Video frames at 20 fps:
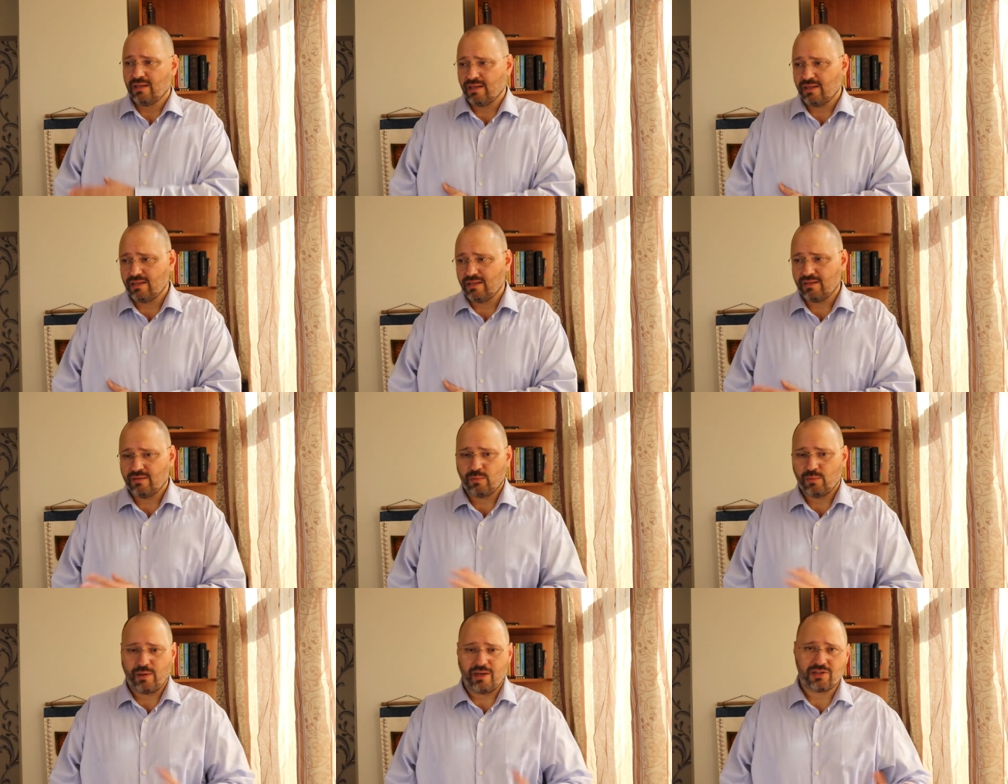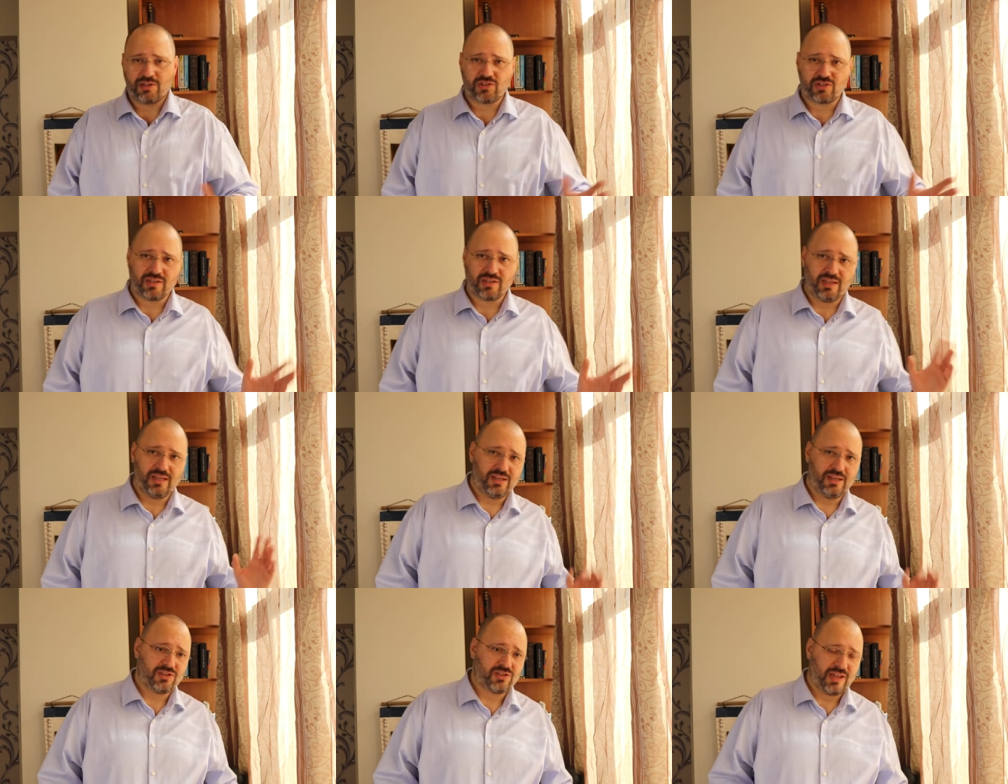uh, west,
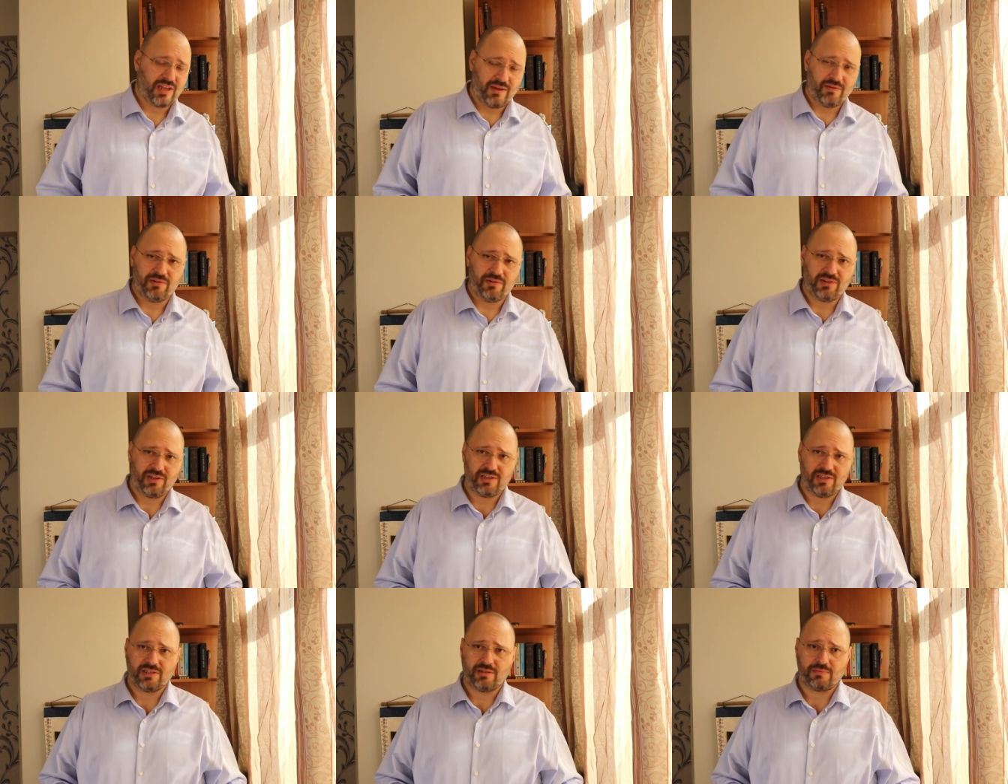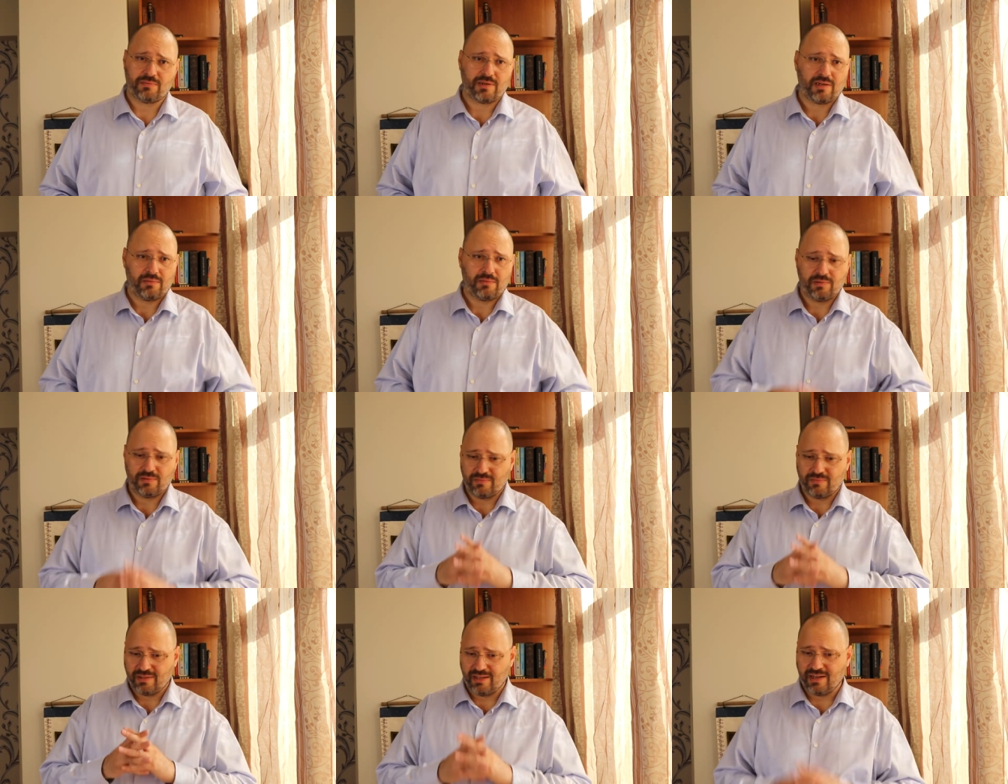east, everything is a problem.